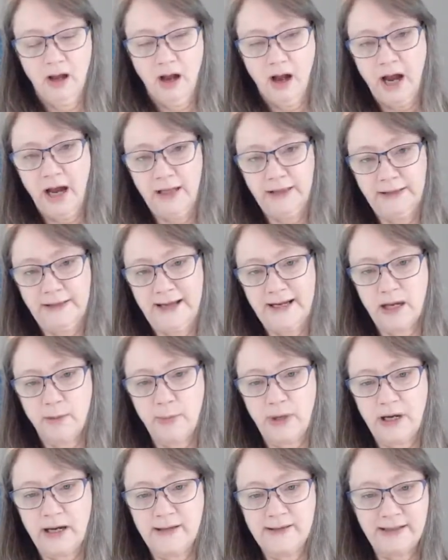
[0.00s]
I like it
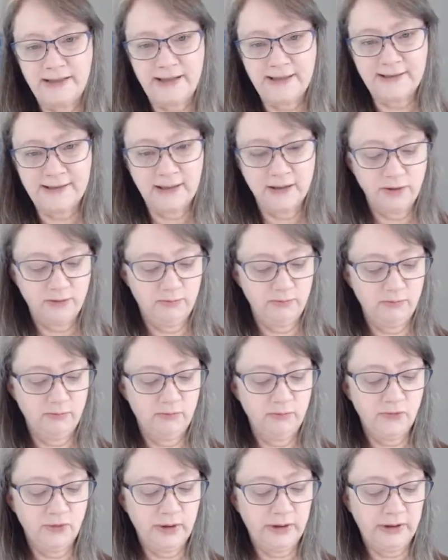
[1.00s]
because it doesn't
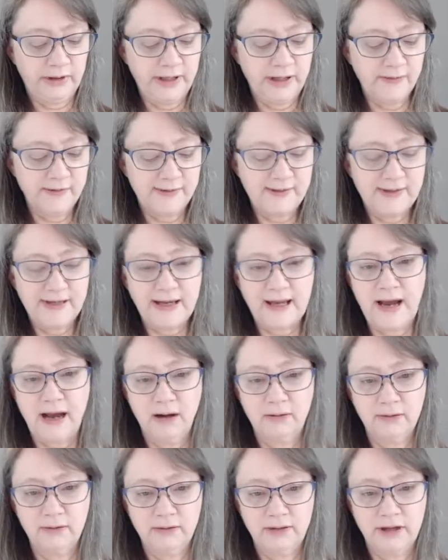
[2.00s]
really stick
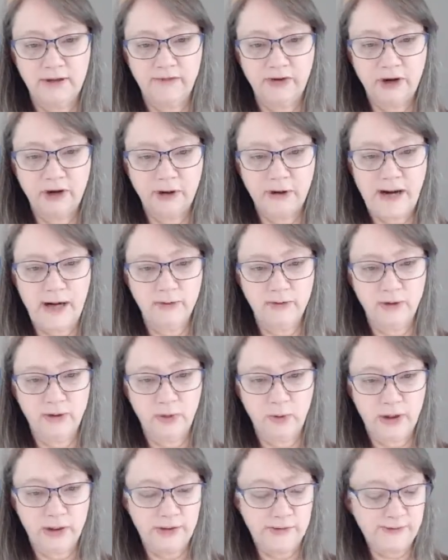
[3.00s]
out if you're out in the
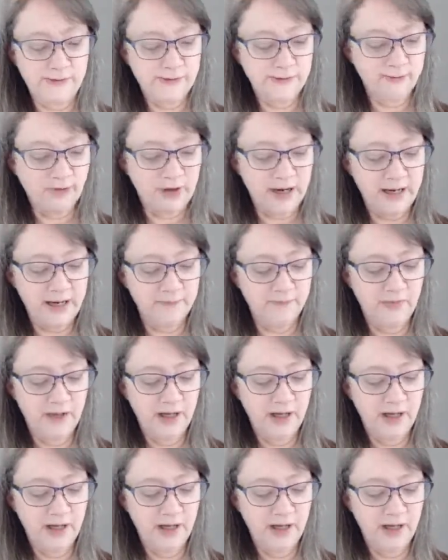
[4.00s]
woods, right?